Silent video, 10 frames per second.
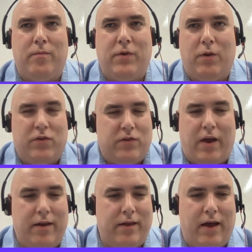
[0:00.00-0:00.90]
you know, just
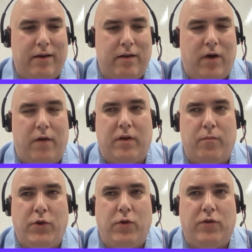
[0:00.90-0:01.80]
got involved in
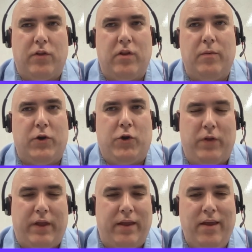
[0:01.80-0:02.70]
computers a little bit
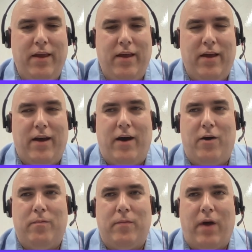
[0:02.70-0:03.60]
early.
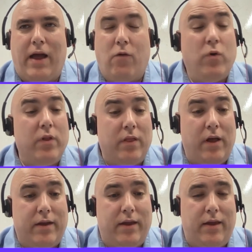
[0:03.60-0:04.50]
I got really
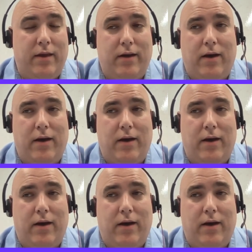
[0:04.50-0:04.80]
lucky